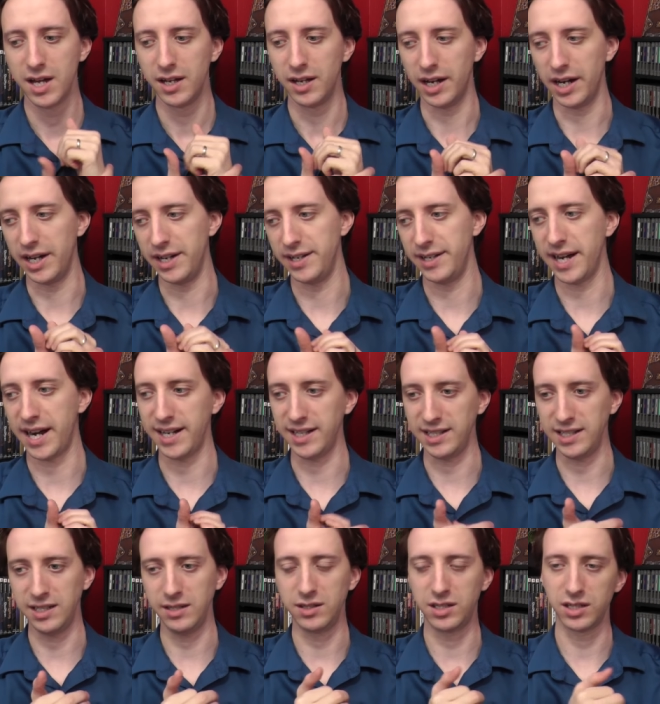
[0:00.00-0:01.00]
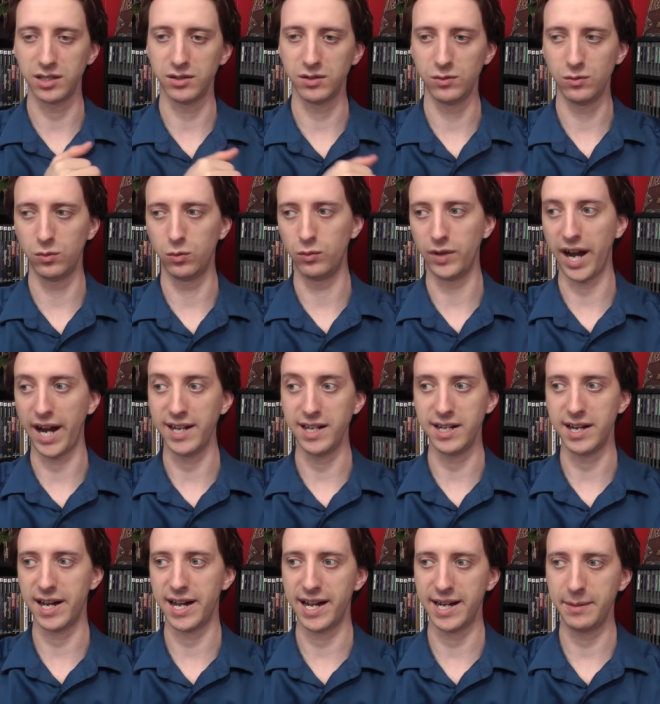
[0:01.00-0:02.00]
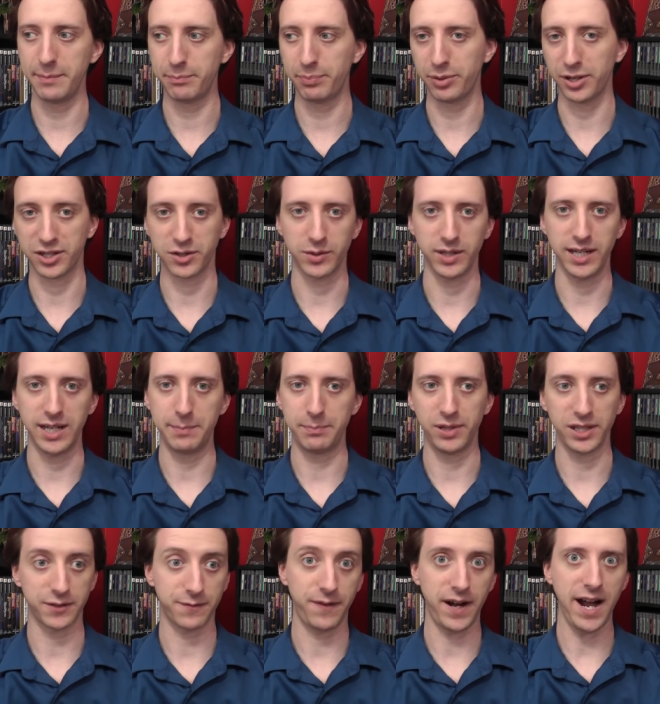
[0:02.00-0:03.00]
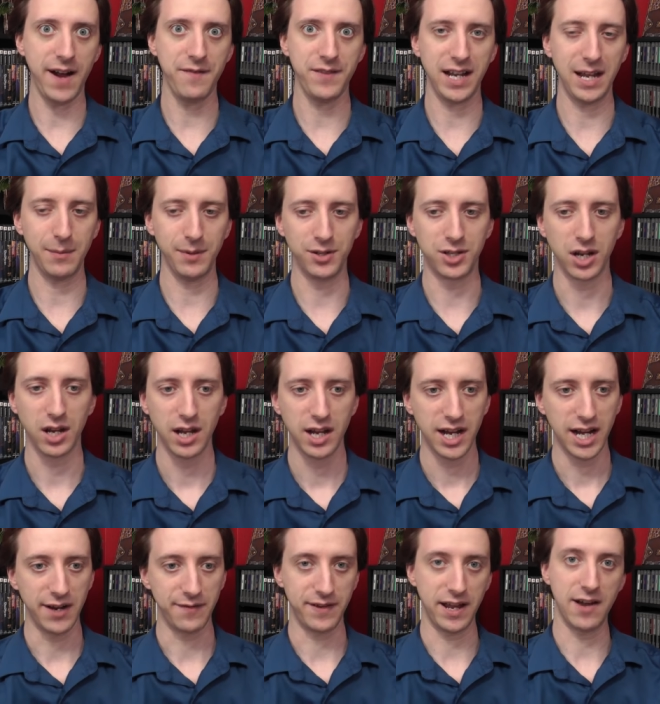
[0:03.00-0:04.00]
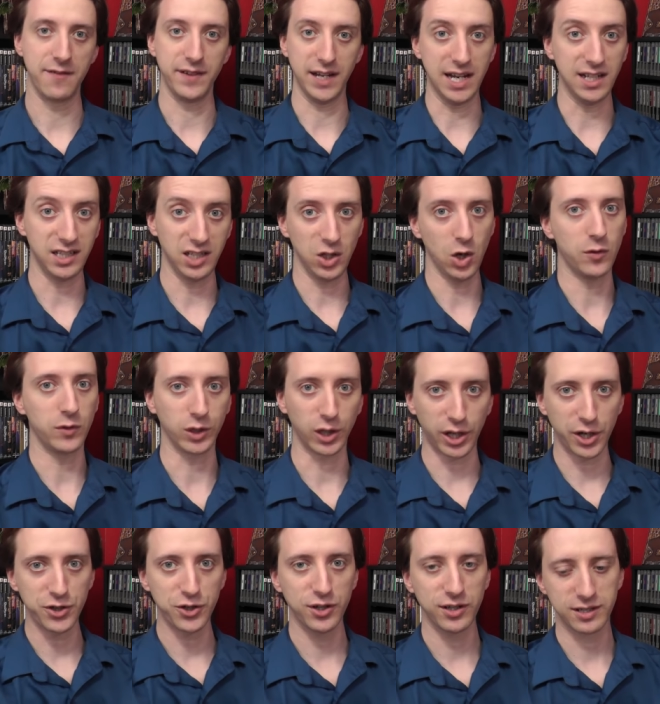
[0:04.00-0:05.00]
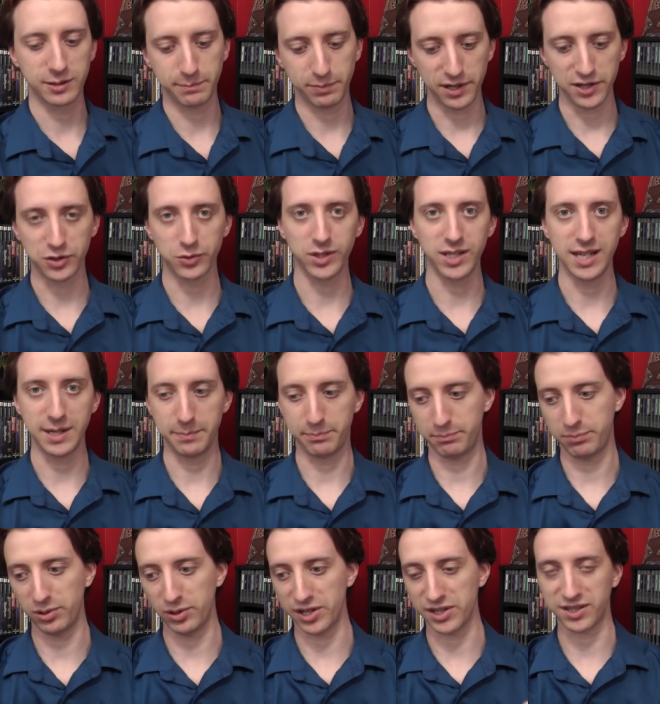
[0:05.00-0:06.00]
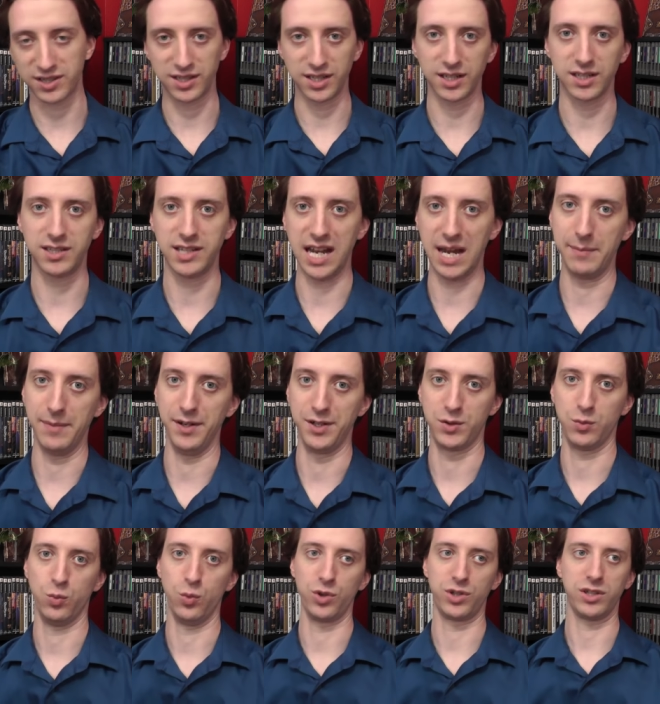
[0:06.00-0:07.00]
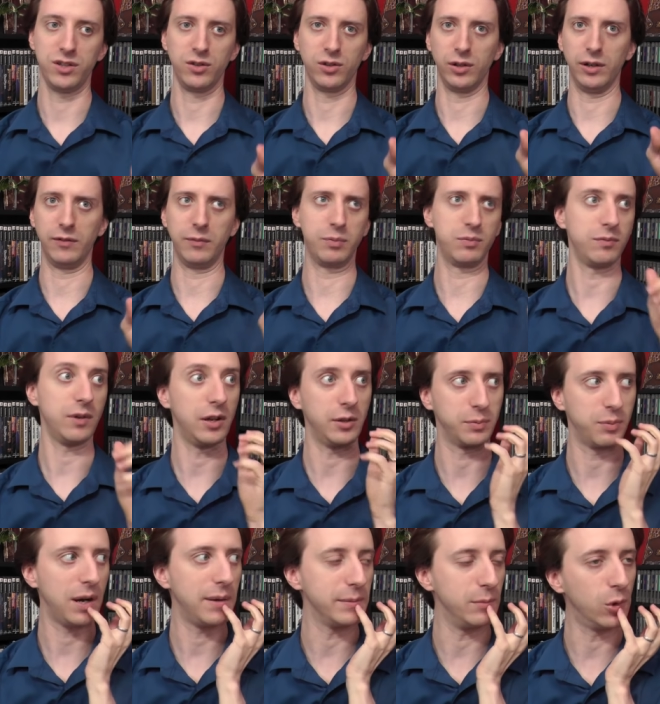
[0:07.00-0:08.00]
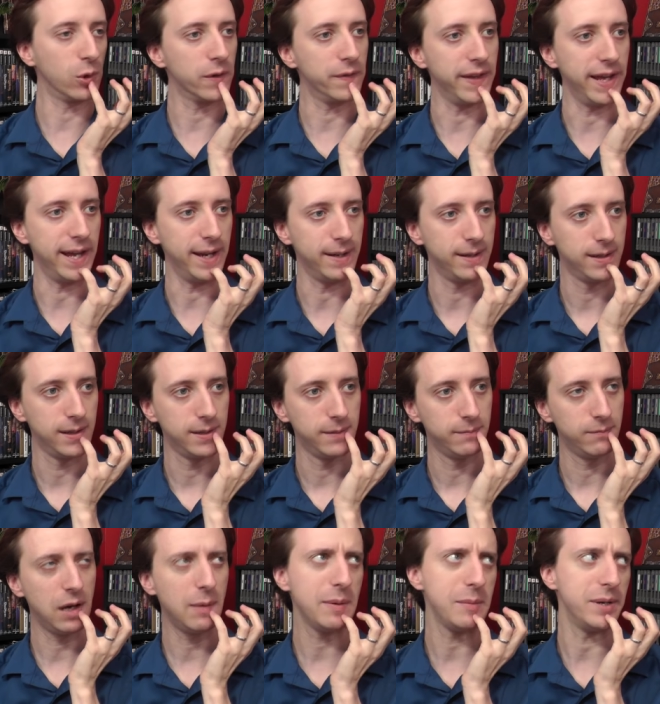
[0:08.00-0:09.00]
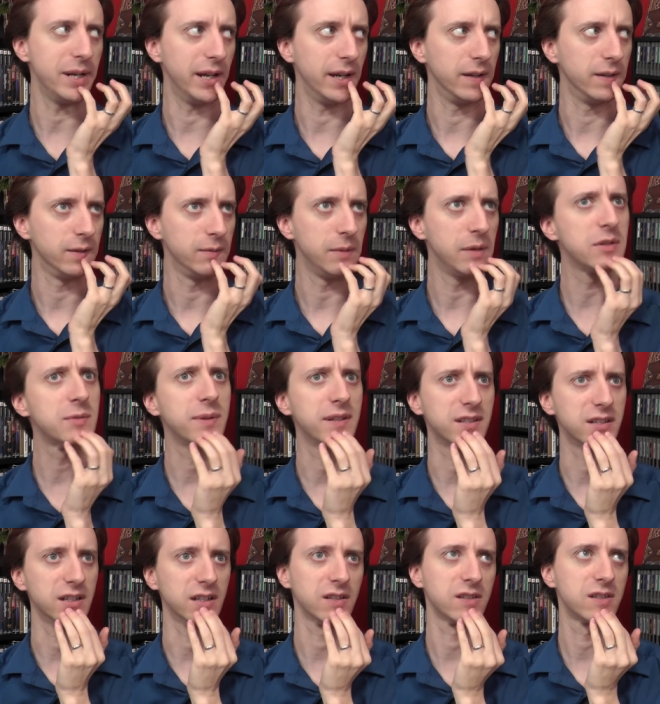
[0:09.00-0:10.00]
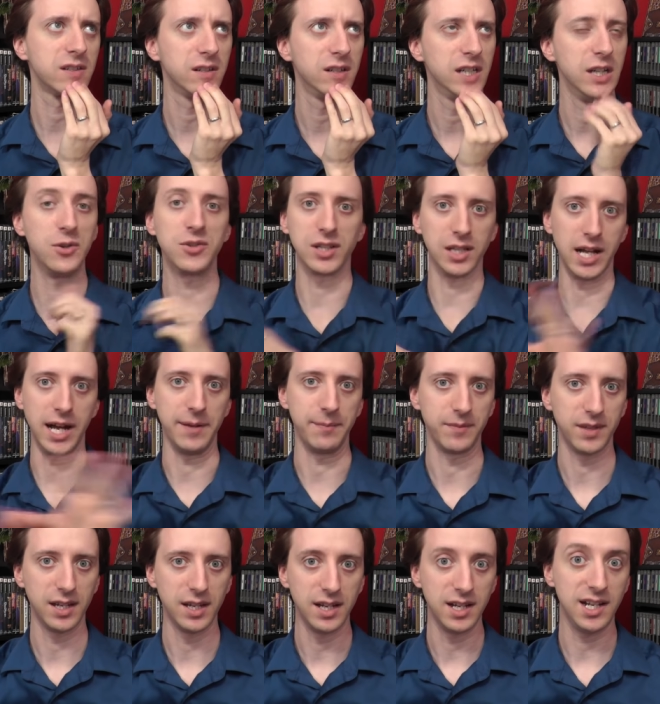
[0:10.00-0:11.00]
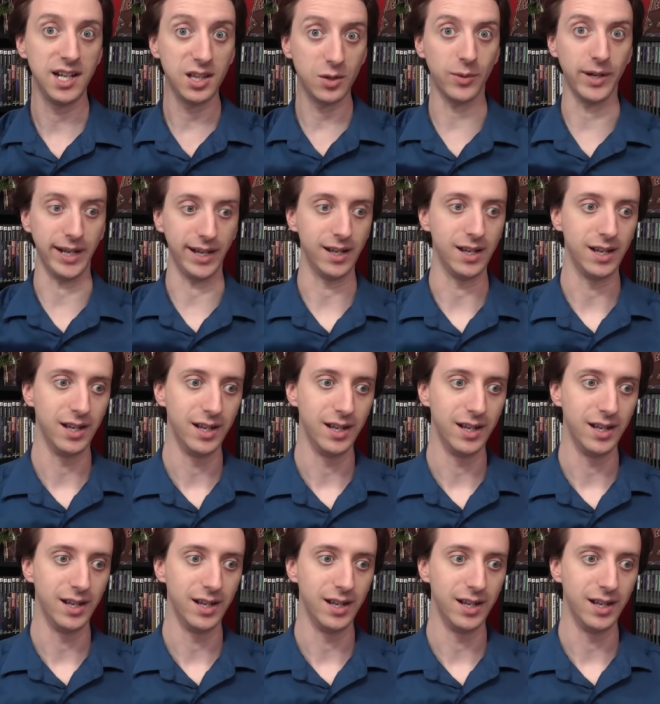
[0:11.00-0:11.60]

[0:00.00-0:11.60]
90 to 99, +3 to hit, +5 damage. If you have 18 over 100, +3 to hit, +6 damage. Which, probably more than that. Oh, maybe not. Maybe it's +6. It was a lot. Either way.